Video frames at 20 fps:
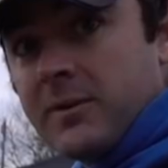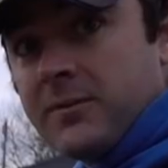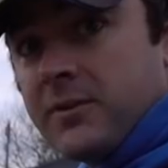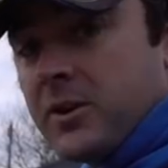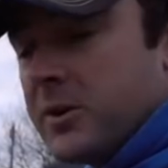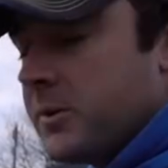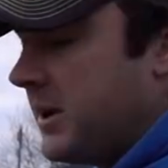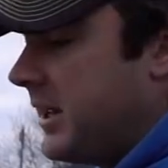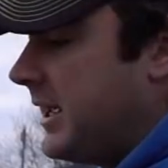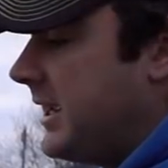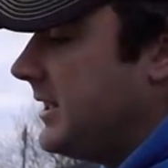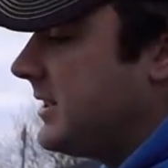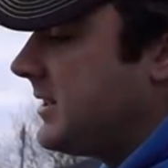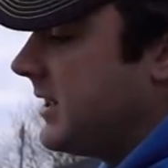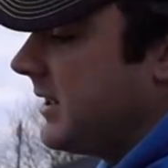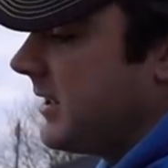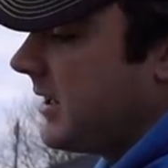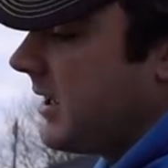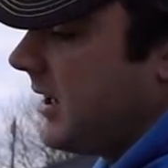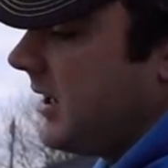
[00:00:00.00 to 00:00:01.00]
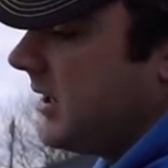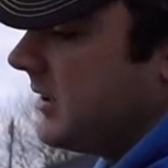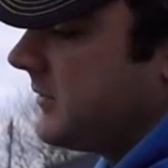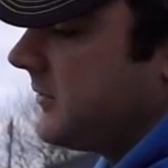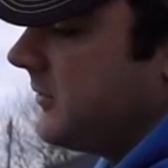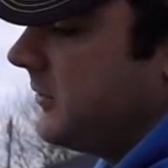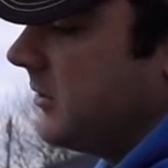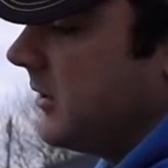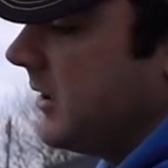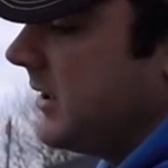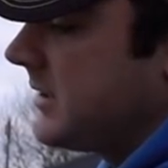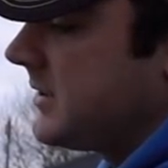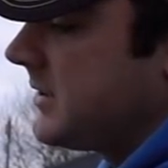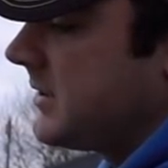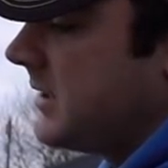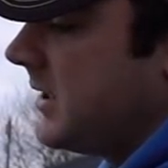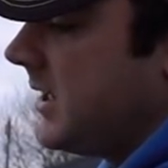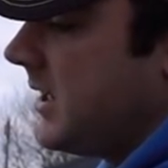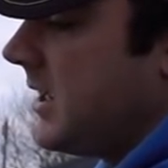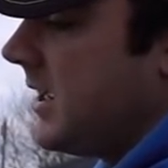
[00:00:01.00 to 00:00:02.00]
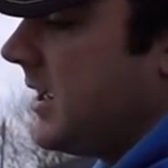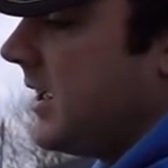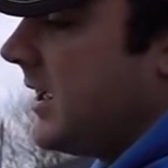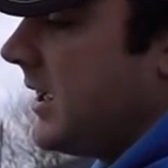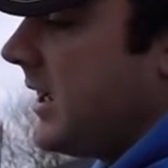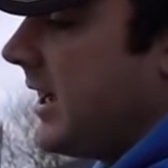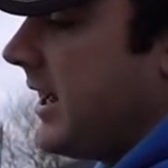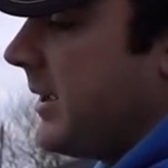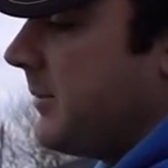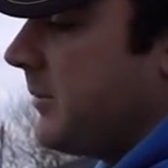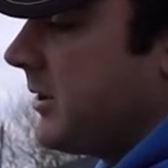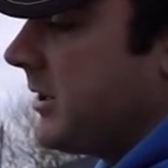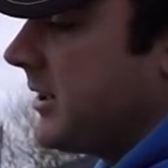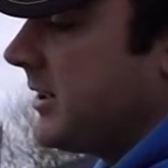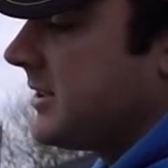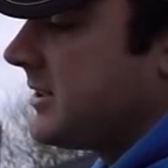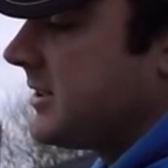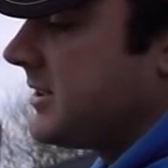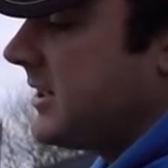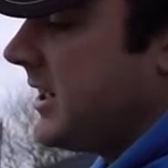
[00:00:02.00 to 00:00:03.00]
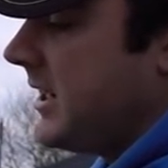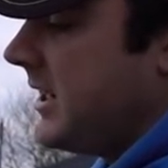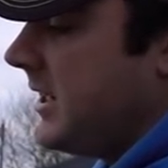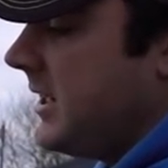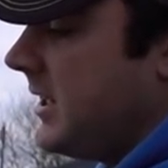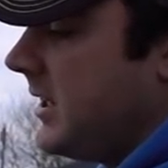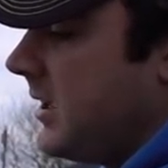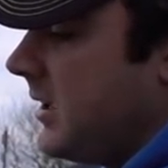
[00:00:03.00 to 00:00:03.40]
to be a few of these in the cards for us, and then we're going to see